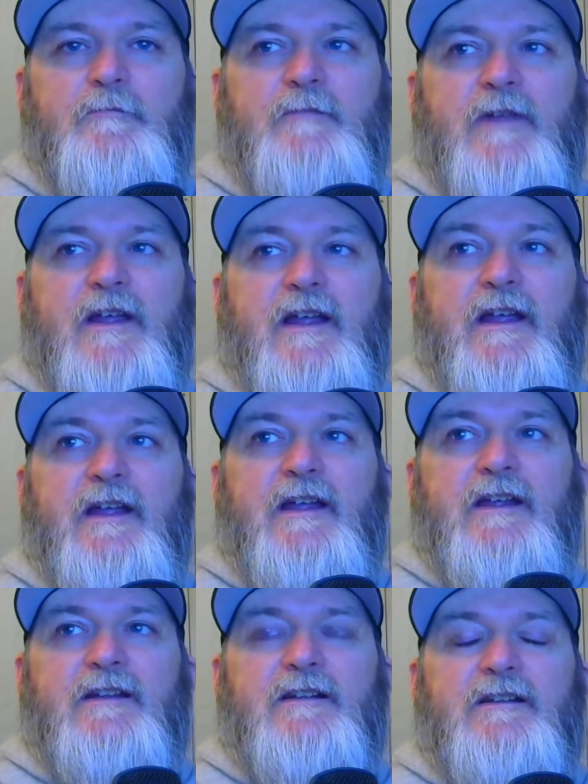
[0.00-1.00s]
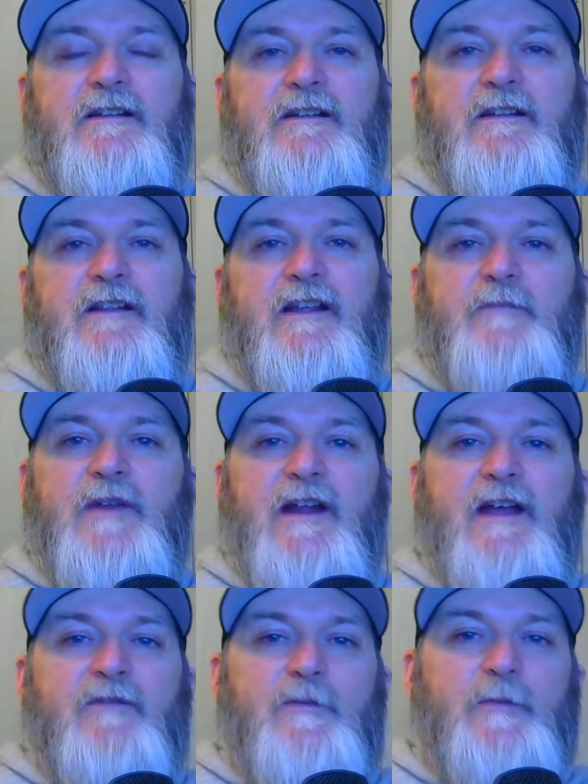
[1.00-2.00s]
And they've been
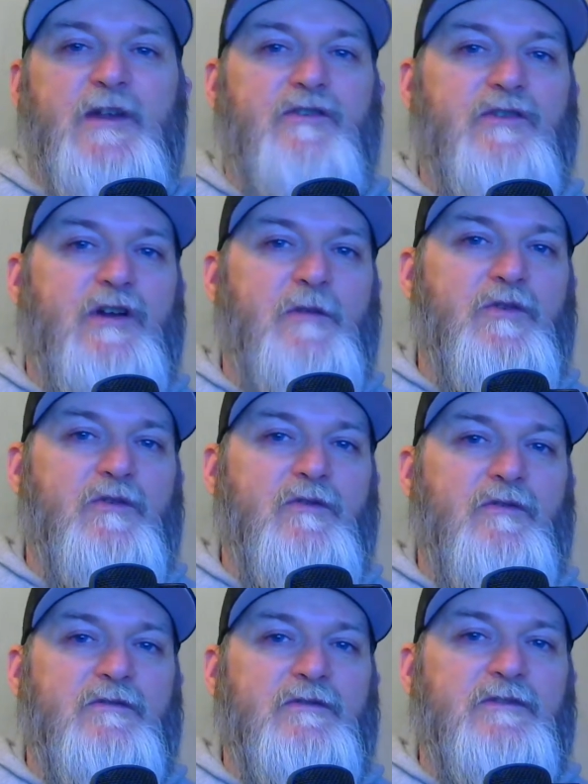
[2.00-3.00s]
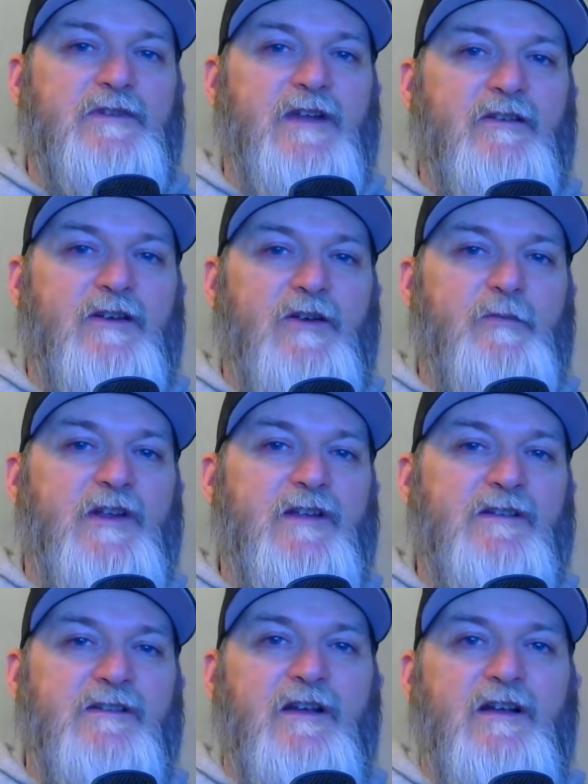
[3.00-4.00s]
having a bit of trouble down there
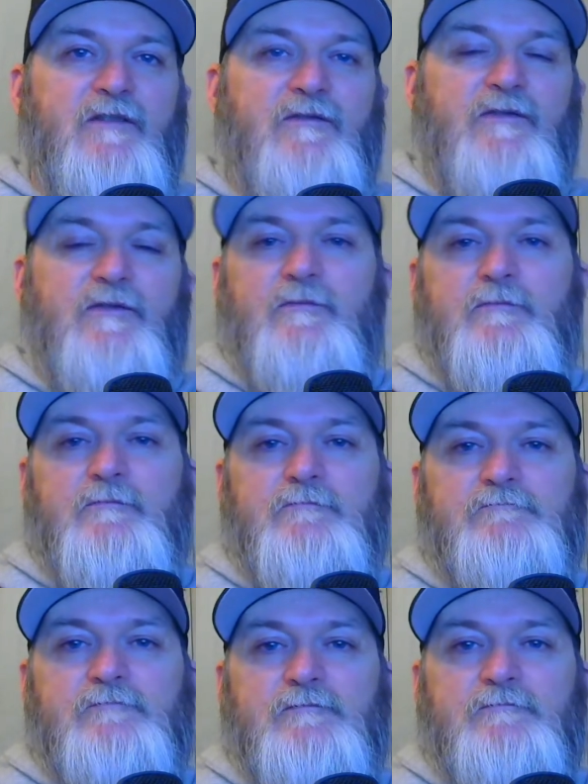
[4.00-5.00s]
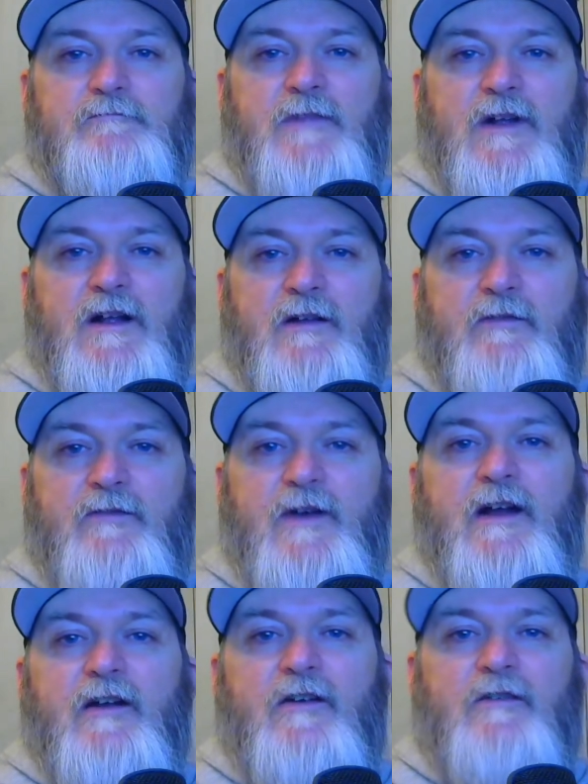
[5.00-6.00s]
because of fire.